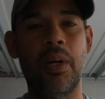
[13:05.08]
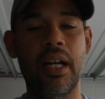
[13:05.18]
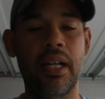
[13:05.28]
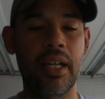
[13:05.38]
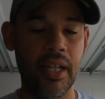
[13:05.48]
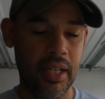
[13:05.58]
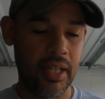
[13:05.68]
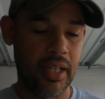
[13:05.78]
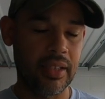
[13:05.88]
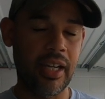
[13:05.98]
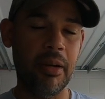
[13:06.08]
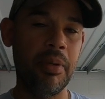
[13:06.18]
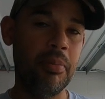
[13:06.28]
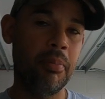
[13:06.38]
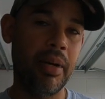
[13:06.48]
why. A lot of
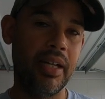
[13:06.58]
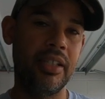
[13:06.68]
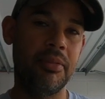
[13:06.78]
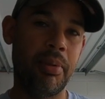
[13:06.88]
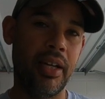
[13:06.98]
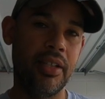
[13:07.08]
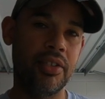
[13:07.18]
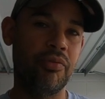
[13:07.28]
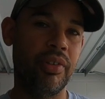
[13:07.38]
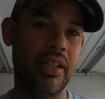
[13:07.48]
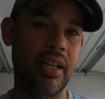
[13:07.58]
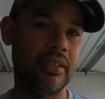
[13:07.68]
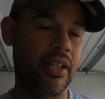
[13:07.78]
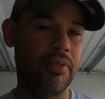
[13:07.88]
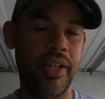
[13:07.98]
people buy these bikes and
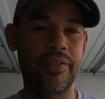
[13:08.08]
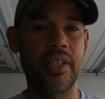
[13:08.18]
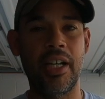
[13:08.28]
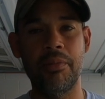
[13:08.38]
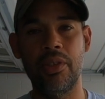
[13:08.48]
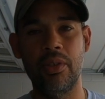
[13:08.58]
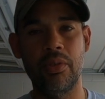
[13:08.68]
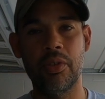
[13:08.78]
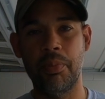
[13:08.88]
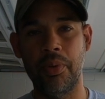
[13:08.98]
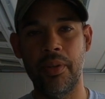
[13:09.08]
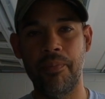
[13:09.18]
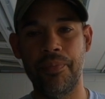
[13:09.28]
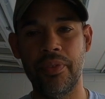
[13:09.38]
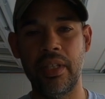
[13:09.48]
realize they don't have time to do the sport.
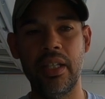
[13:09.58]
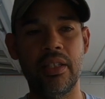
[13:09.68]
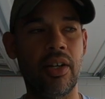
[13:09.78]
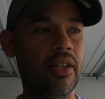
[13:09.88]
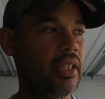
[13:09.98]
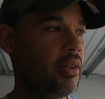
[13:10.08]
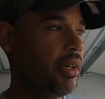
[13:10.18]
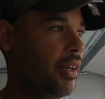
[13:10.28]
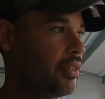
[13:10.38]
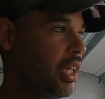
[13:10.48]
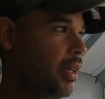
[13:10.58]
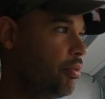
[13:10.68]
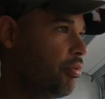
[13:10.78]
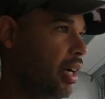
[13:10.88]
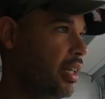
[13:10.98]
They thought they will have time
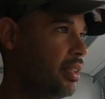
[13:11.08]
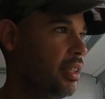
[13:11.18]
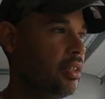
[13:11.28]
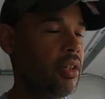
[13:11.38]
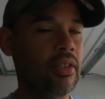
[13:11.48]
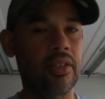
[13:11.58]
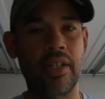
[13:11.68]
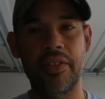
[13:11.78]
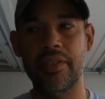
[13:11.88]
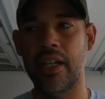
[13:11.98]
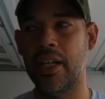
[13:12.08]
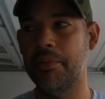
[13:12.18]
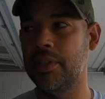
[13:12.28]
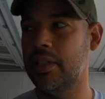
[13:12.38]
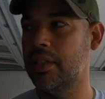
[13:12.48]
to ride it. They thought they'll have
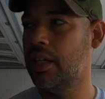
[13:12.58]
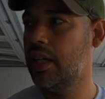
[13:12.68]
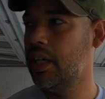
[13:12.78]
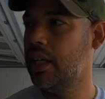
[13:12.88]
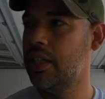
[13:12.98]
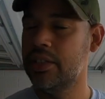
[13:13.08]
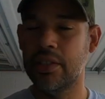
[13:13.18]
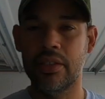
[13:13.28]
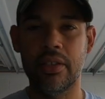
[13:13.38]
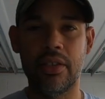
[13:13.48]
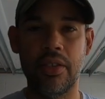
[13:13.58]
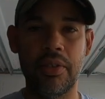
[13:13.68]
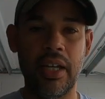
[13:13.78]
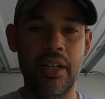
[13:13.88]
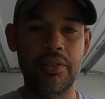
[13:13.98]
time to go
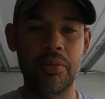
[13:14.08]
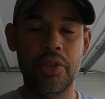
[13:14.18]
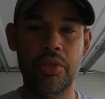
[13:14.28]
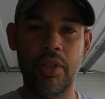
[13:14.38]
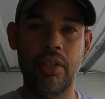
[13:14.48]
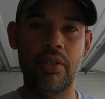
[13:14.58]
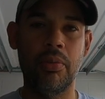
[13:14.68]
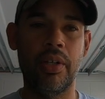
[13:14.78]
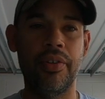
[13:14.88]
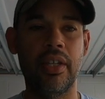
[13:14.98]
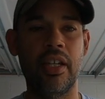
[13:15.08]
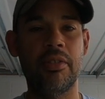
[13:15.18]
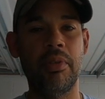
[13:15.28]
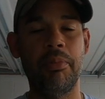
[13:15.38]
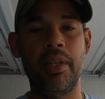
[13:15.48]
down to a trail or whatever the
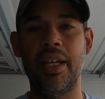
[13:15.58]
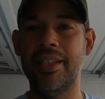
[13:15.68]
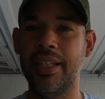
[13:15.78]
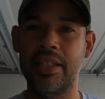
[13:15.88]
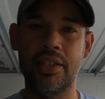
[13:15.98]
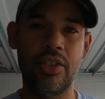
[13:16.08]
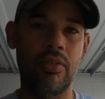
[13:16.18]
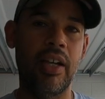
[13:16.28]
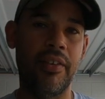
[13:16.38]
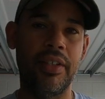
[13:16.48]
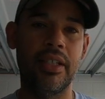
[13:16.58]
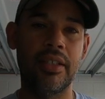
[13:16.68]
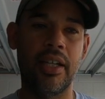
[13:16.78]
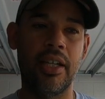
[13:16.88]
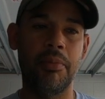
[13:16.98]
case may be. And they just don't have that
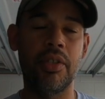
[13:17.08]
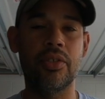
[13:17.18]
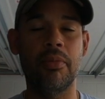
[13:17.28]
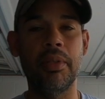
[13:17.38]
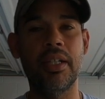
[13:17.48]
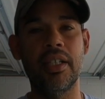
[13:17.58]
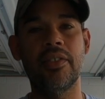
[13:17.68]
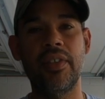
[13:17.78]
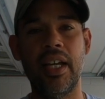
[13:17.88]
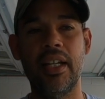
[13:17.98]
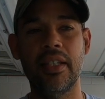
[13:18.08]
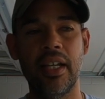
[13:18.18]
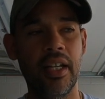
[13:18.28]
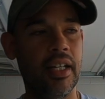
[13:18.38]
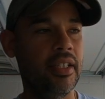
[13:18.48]
time. And so because of that,
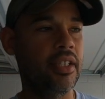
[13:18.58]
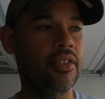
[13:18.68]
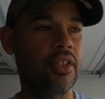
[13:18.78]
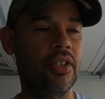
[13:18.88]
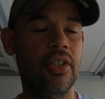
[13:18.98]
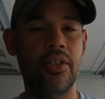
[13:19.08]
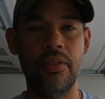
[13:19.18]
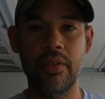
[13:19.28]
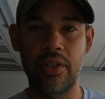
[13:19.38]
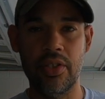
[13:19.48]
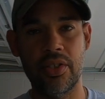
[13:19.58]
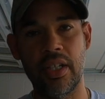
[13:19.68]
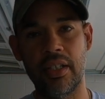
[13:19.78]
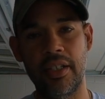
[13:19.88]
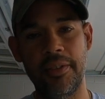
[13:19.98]
next thing you know, they're
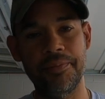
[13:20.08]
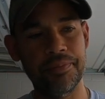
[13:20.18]
selling it.